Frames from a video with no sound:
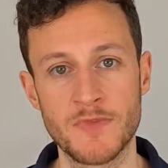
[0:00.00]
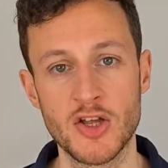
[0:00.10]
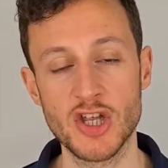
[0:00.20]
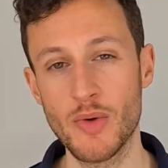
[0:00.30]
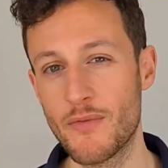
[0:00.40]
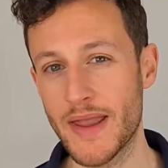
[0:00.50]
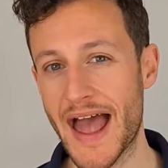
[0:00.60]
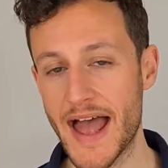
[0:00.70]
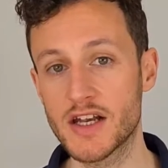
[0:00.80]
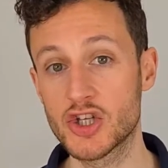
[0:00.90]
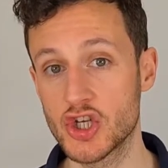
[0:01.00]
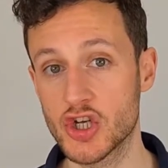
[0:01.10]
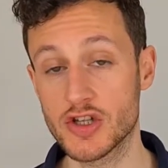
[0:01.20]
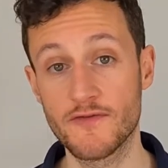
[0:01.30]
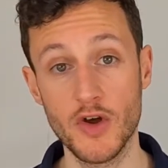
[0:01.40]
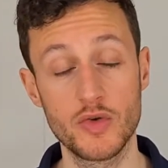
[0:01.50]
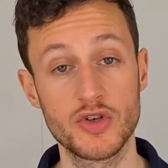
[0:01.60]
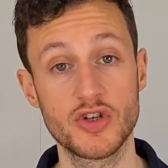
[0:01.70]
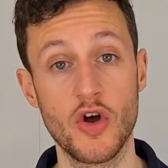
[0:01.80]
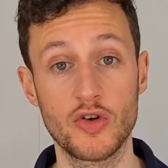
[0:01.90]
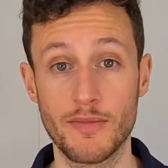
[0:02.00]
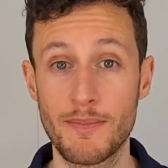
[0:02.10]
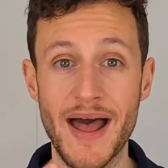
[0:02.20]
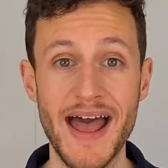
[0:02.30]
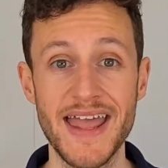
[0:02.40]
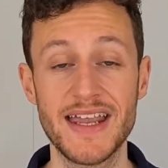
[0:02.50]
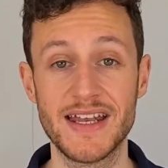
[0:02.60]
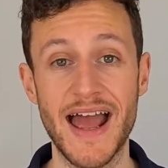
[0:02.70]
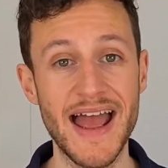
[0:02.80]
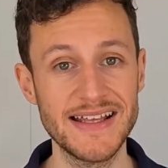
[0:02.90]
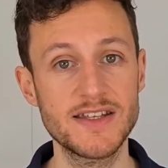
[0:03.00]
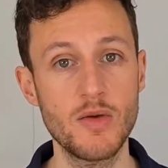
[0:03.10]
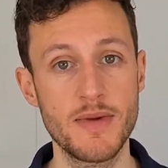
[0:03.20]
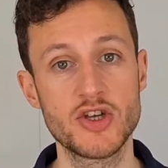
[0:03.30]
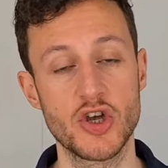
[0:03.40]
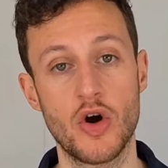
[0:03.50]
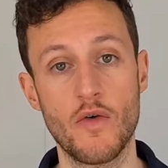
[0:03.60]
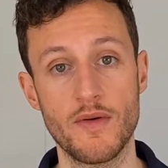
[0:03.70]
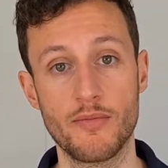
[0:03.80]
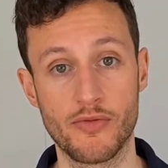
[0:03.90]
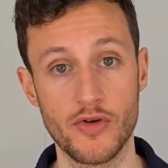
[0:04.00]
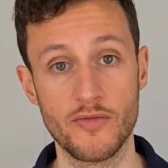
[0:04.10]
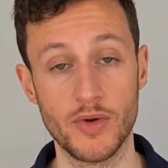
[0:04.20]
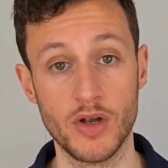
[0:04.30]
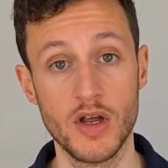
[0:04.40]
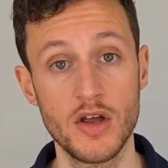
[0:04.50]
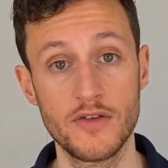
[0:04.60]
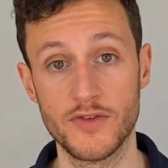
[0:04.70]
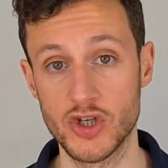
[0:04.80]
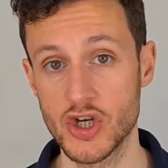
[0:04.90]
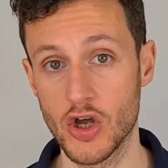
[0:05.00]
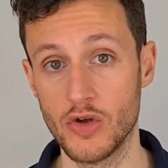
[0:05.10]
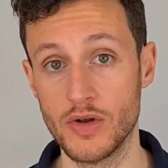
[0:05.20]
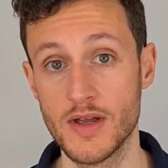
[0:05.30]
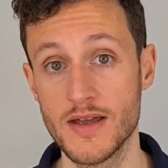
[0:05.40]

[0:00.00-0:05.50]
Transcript: So if we had just focused on pain as our measure of improvement for Joan,